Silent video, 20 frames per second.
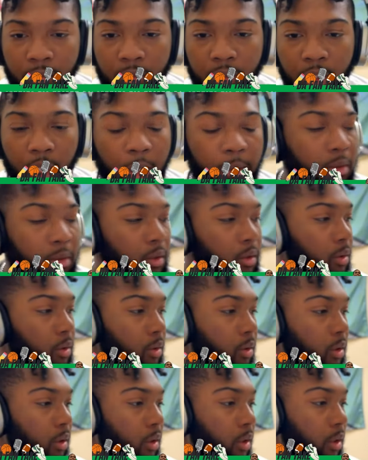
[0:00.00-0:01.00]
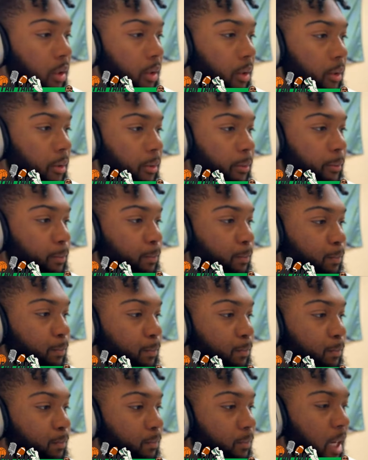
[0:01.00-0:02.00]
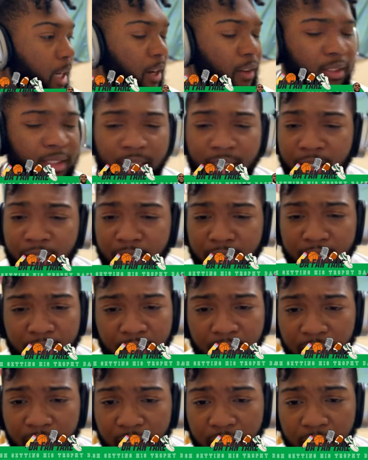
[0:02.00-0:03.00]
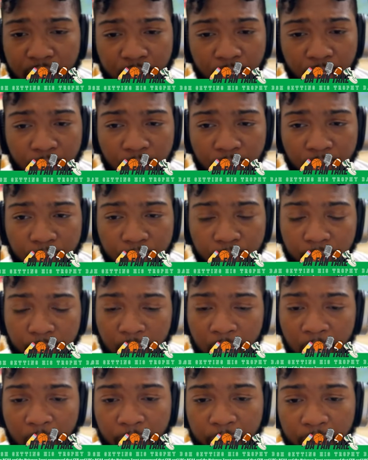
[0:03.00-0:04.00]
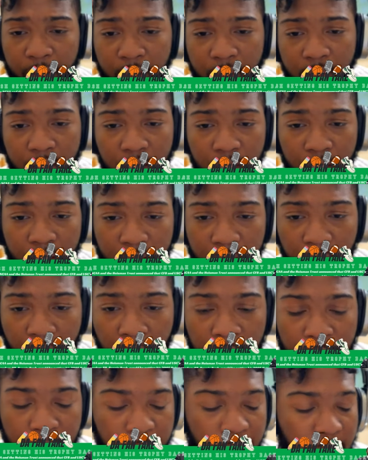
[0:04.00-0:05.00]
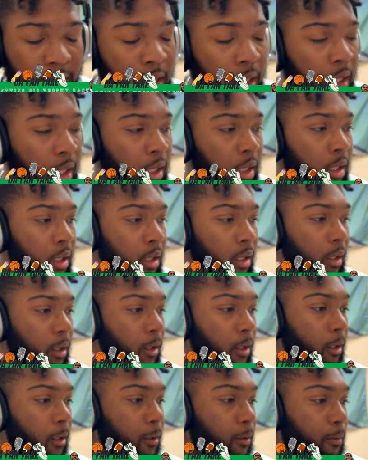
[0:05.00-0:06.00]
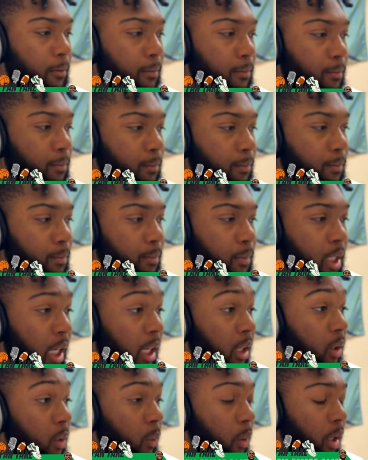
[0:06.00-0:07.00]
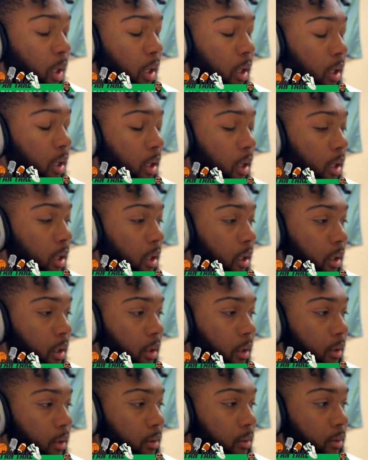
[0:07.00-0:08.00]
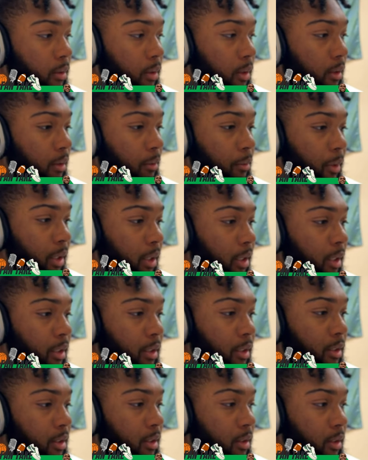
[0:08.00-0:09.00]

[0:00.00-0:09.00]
know? Yeah, absolutely. Um, obviously he, he didn't deserve having his his Heisman. Um, taken away. I mean, it's